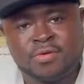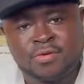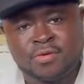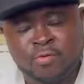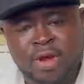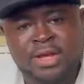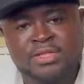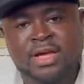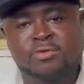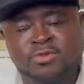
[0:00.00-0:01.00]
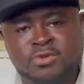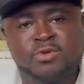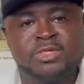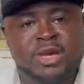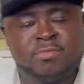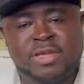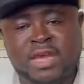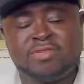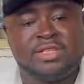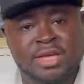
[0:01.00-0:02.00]
when it comes to social media
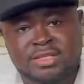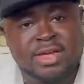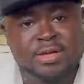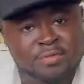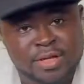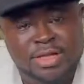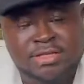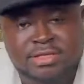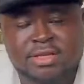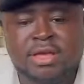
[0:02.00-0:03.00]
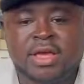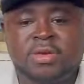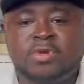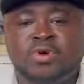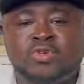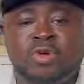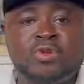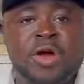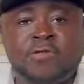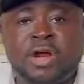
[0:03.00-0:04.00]
advertising campaigns. Because when you
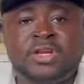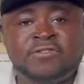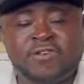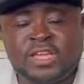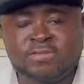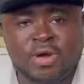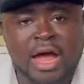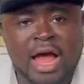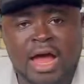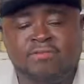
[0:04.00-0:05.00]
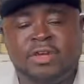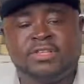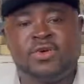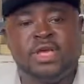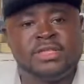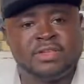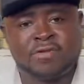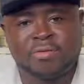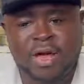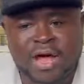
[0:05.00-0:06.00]
are running Facebook advert or
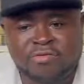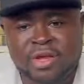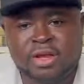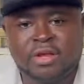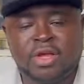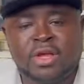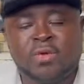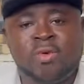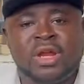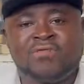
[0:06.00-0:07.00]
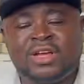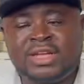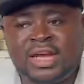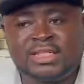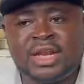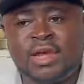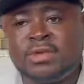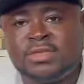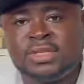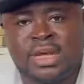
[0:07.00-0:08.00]
Instagram advert, whatever data that
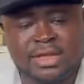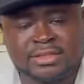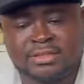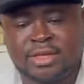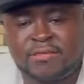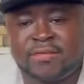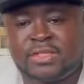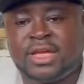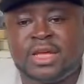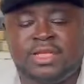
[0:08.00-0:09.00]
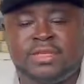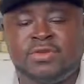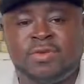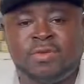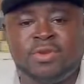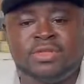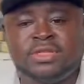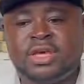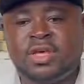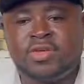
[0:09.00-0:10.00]
you select, if you select you want
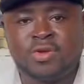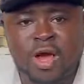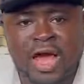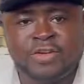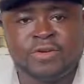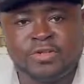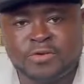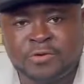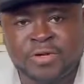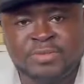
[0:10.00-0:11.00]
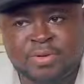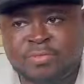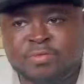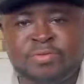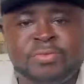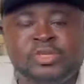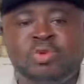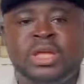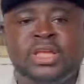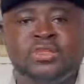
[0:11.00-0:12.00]
your advert to reach people between
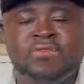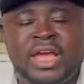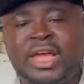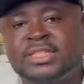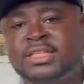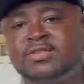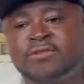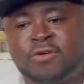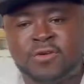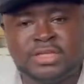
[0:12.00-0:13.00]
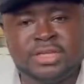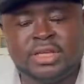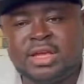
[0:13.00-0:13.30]
the ages of 18 to 40,